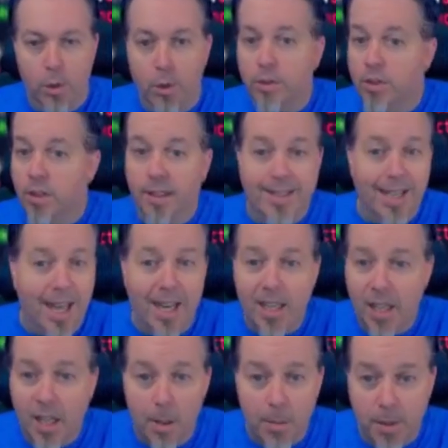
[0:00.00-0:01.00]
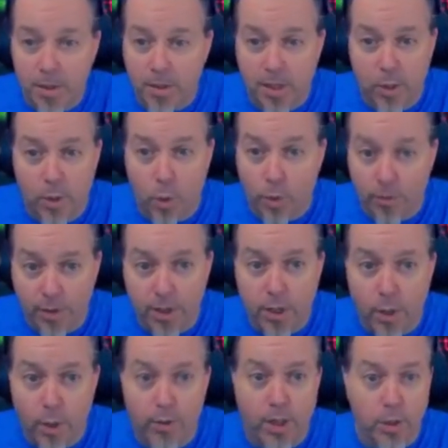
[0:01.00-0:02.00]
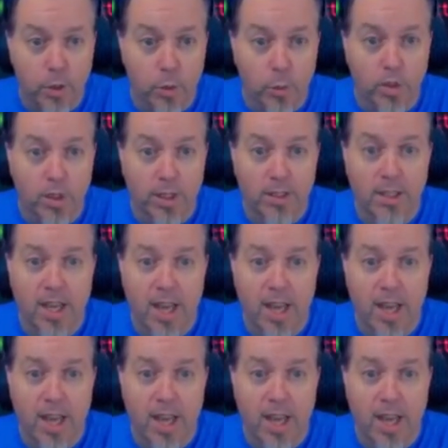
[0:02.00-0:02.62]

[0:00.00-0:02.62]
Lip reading: You can select any image or video that you would like